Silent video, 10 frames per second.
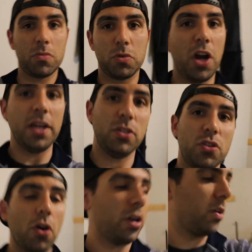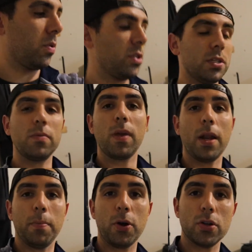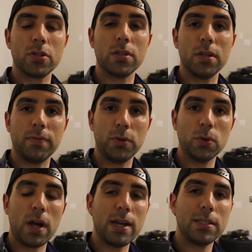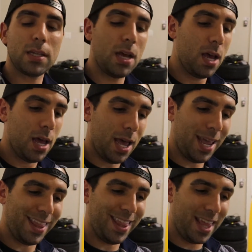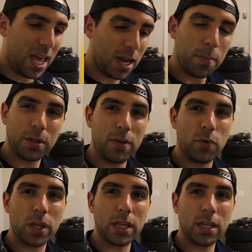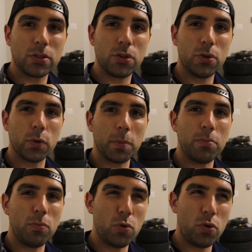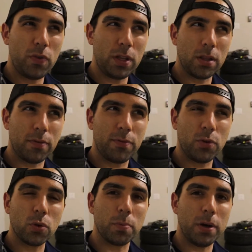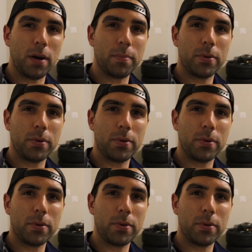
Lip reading: try and start it, or just kind of purge the fuel lines, and then I believe we can get to removing the fuel pump.